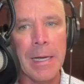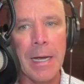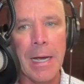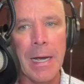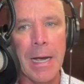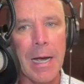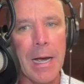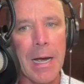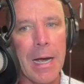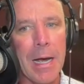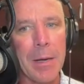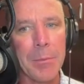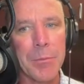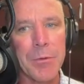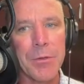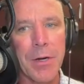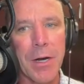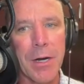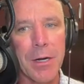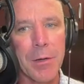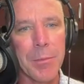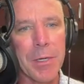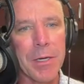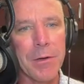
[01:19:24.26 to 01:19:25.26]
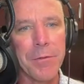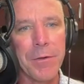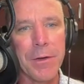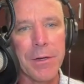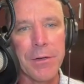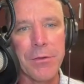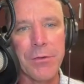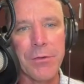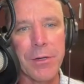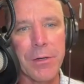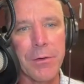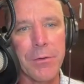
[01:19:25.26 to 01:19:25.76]
I'm trying to be
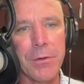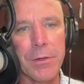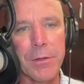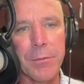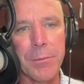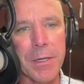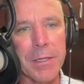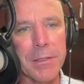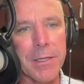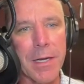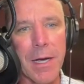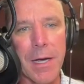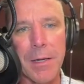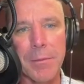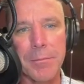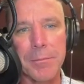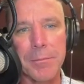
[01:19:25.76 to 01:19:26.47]
efficient with my time.